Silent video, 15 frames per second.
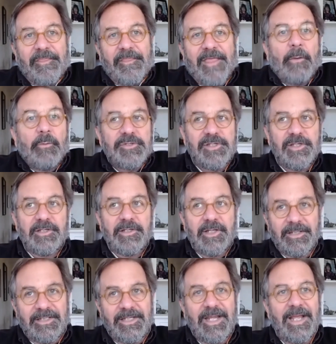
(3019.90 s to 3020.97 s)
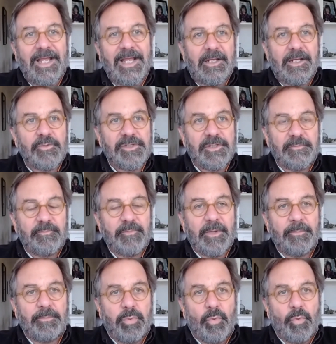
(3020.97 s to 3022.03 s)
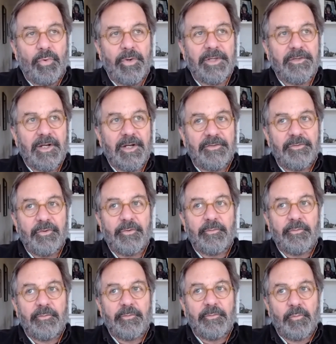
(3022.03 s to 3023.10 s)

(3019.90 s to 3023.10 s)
that was again, it was a point that I thought